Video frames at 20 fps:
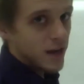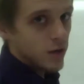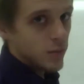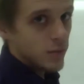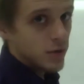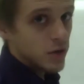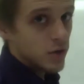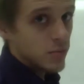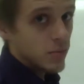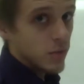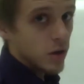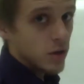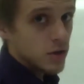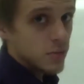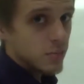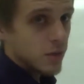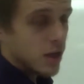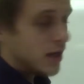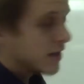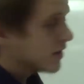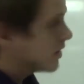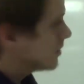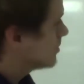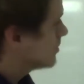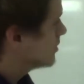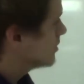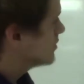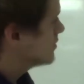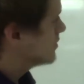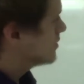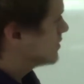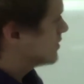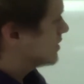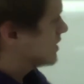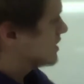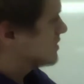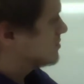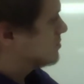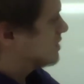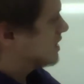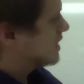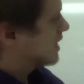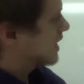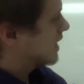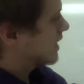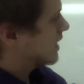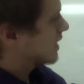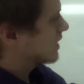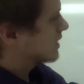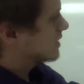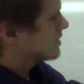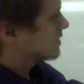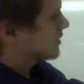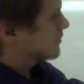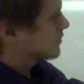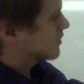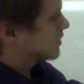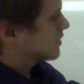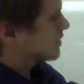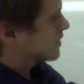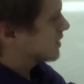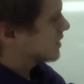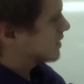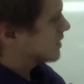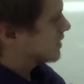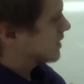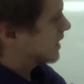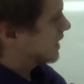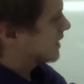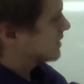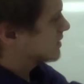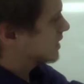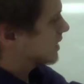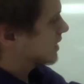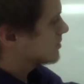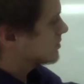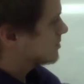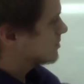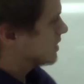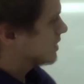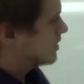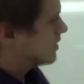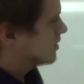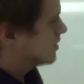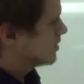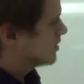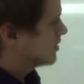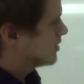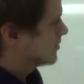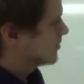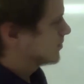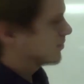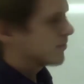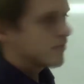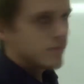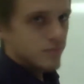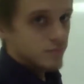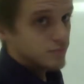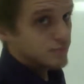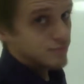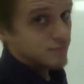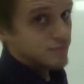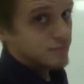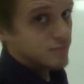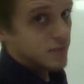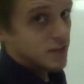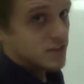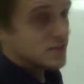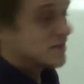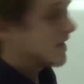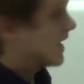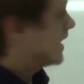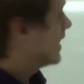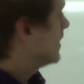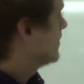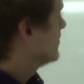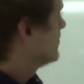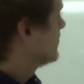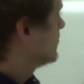when you're multiplying numbers? Is BA any different than A times B? It's not.